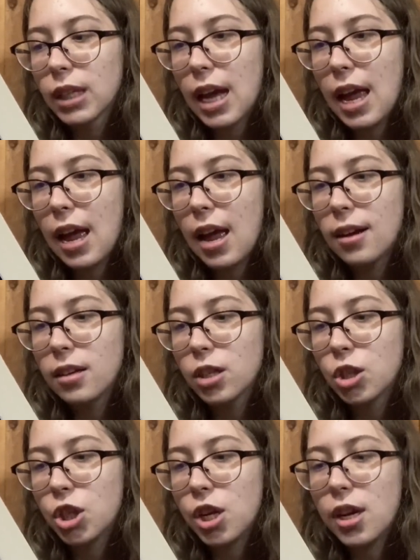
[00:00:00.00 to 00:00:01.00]
and
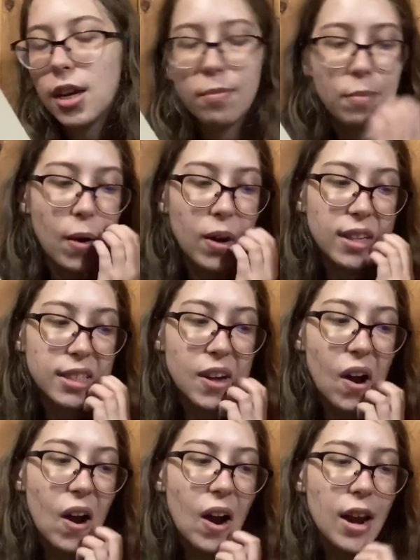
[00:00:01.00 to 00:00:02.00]
she married this
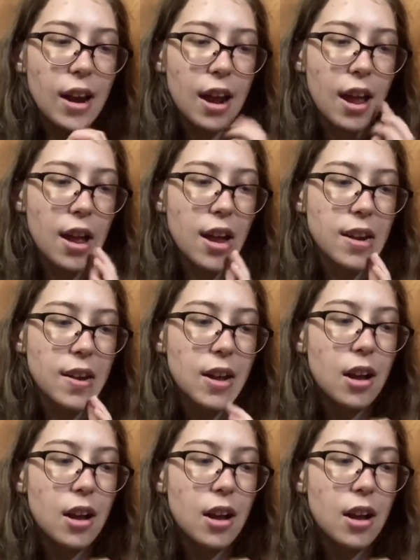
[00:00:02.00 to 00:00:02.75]
guy, and,